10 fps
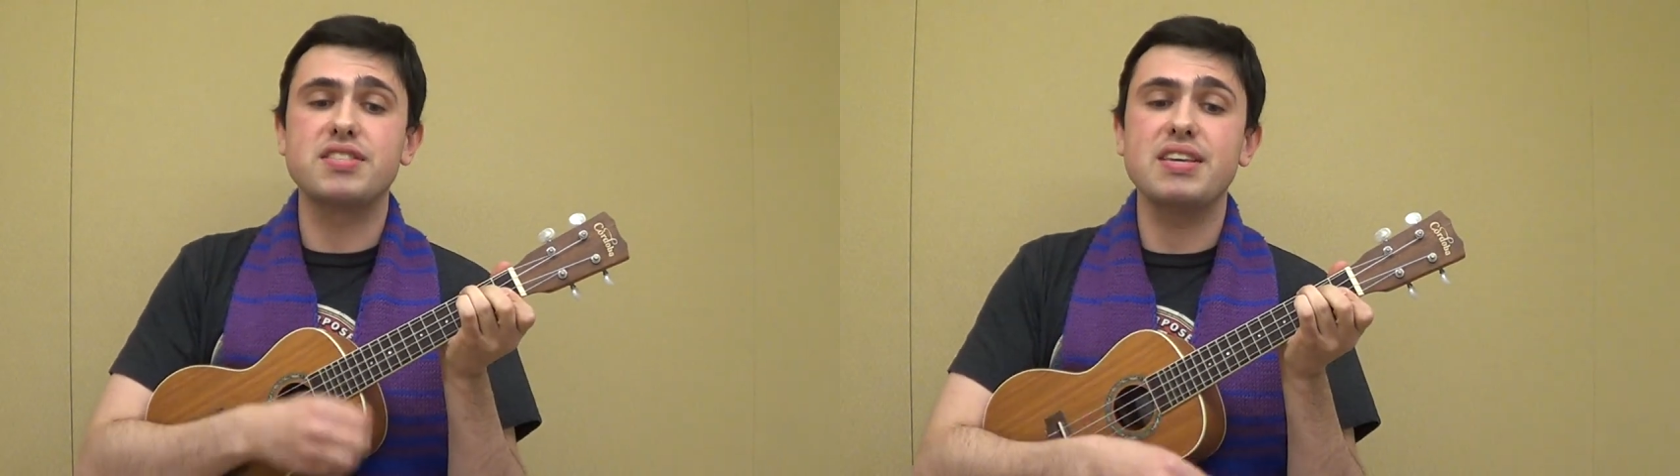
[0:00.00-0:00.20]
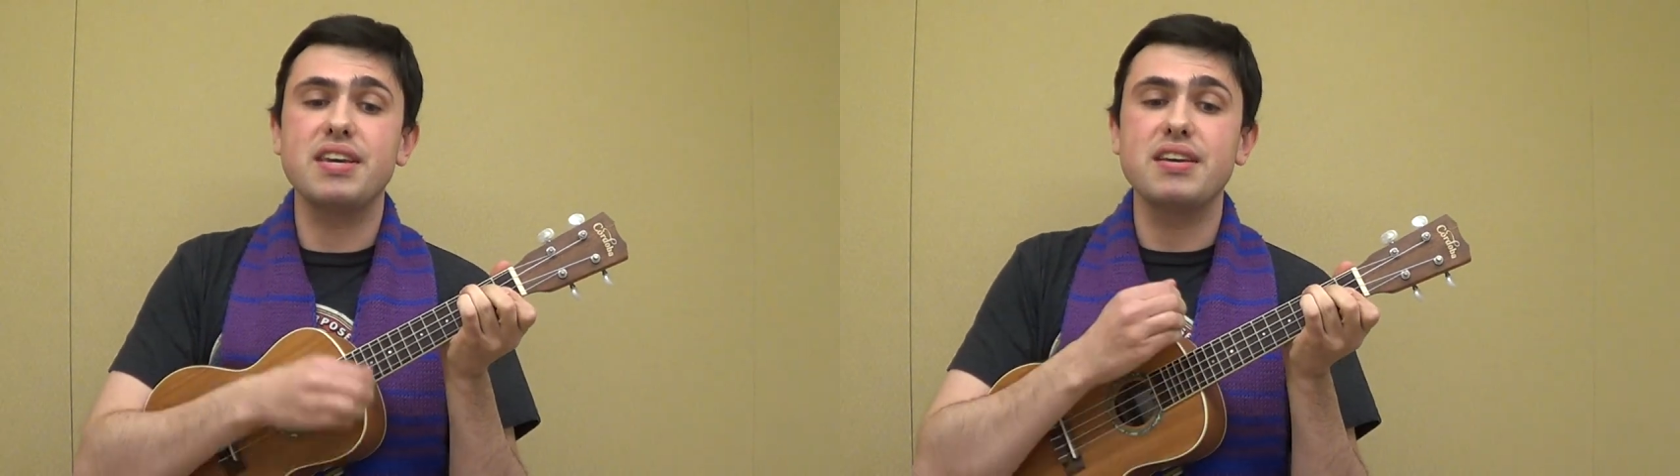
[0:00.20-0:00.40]

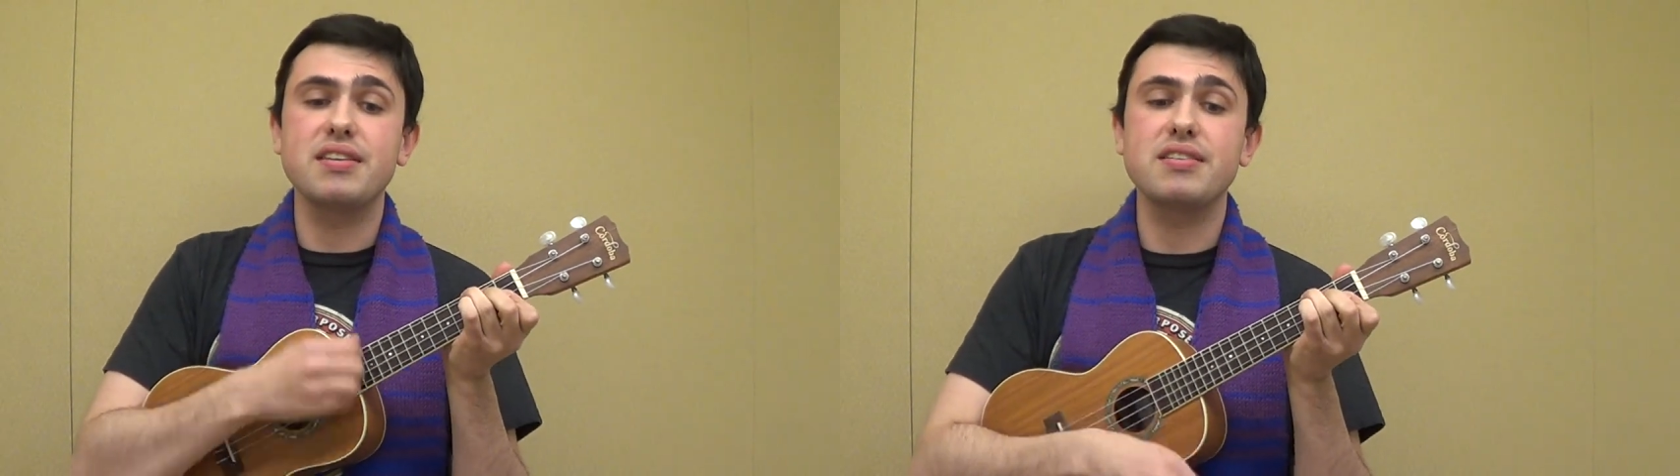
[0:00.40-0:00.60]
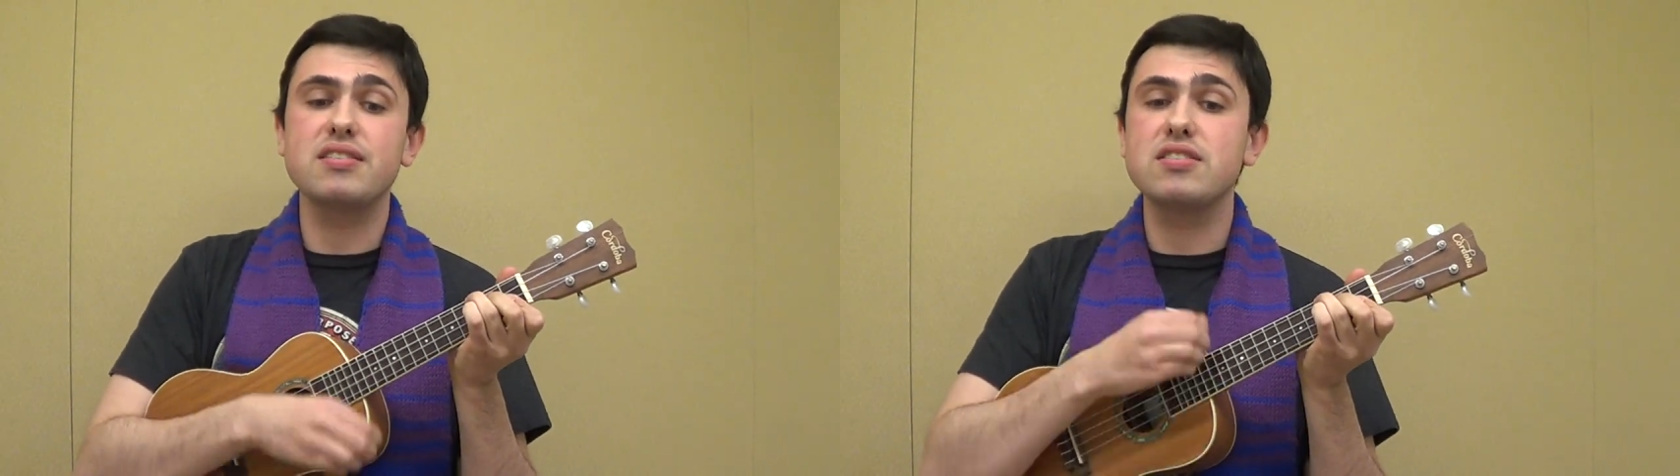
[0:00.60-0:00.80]

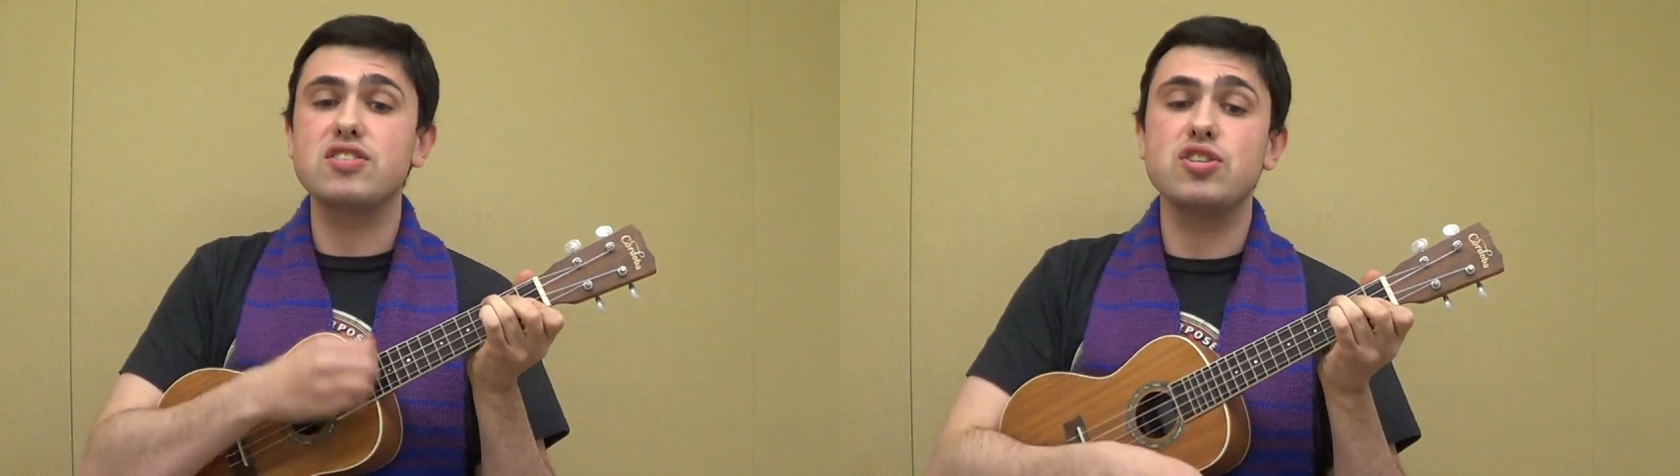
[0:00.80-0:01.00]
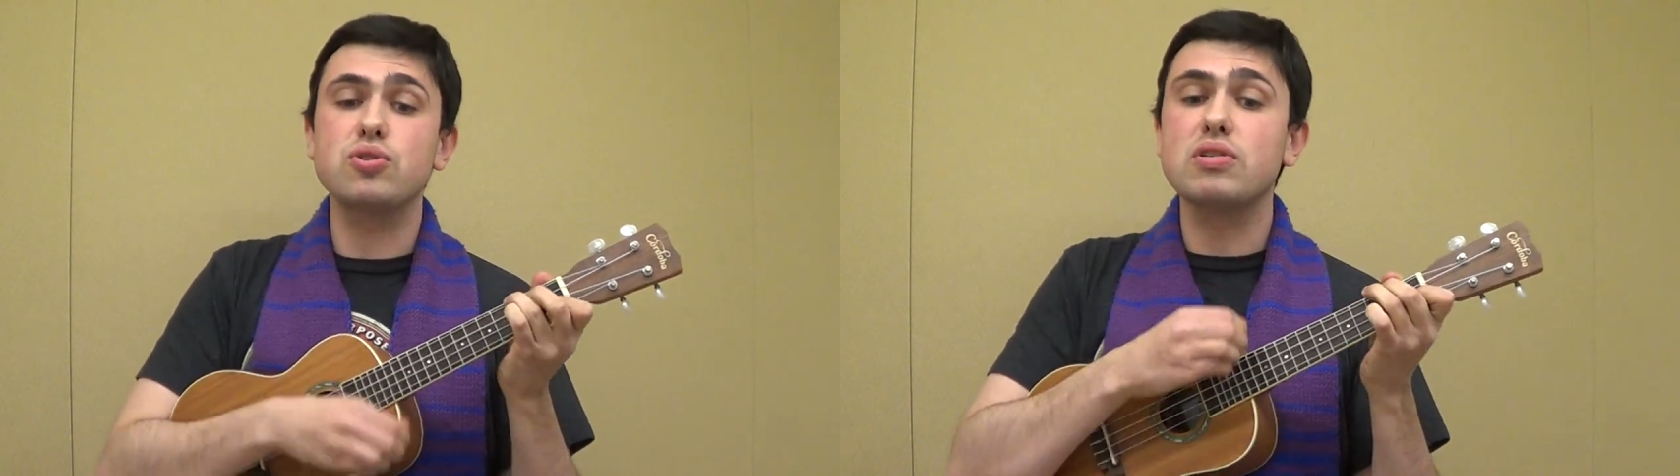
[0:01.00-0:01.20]

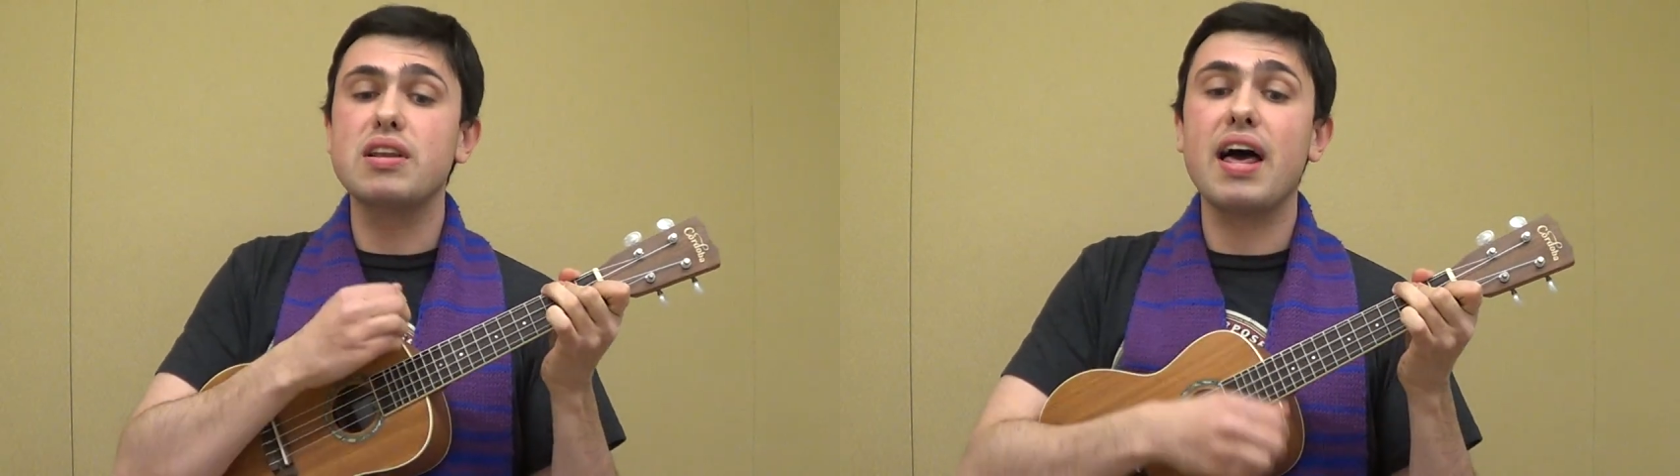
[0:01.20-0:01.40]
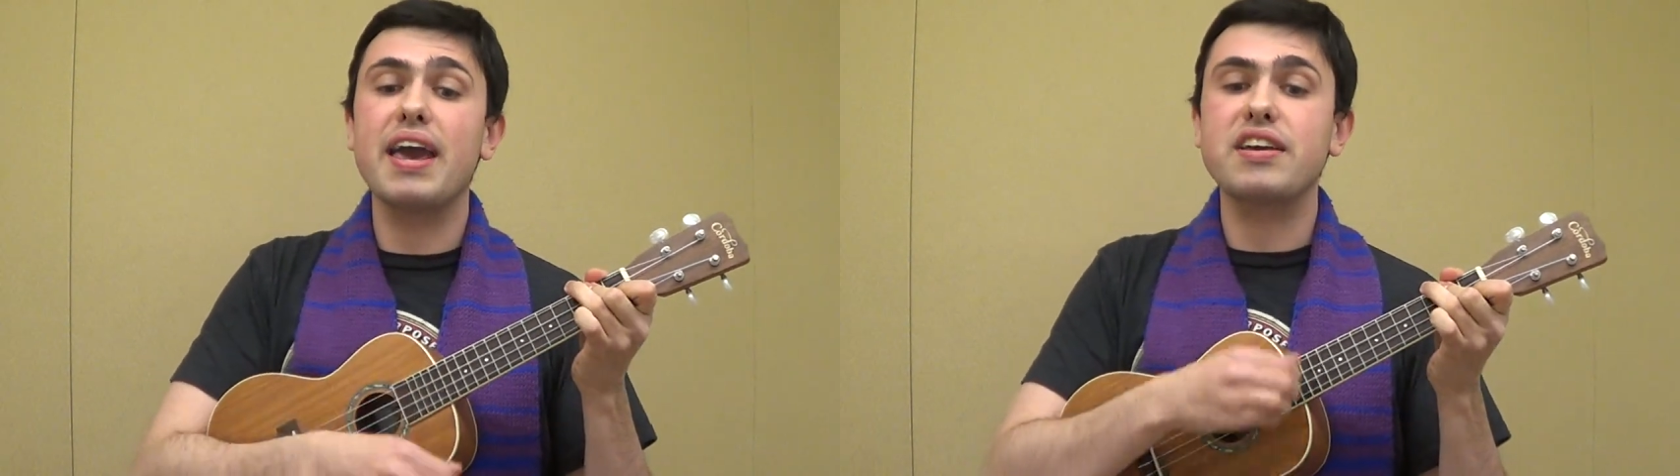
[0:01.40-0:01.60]
things you'd
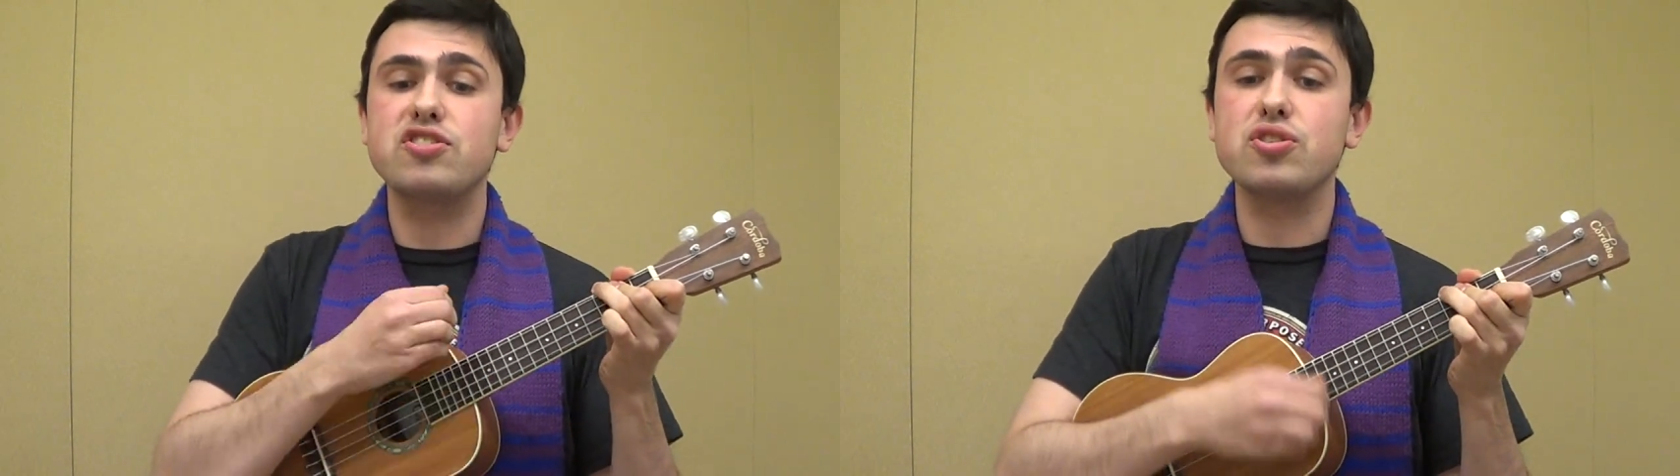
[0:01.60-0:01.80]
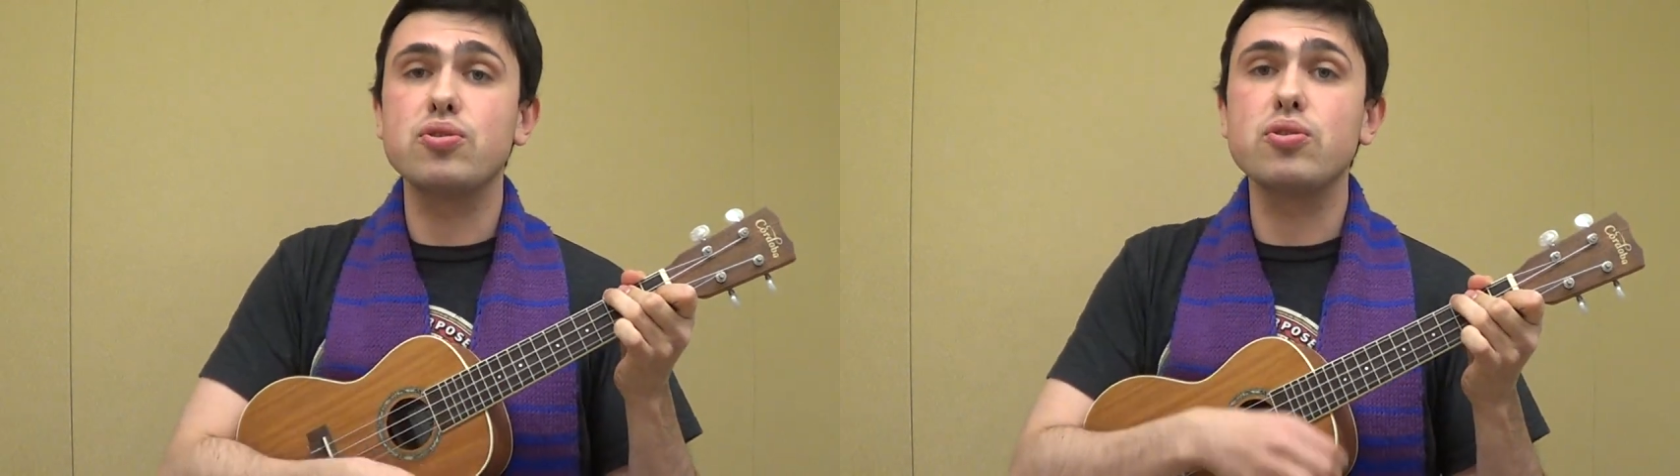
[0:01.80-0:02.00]
like to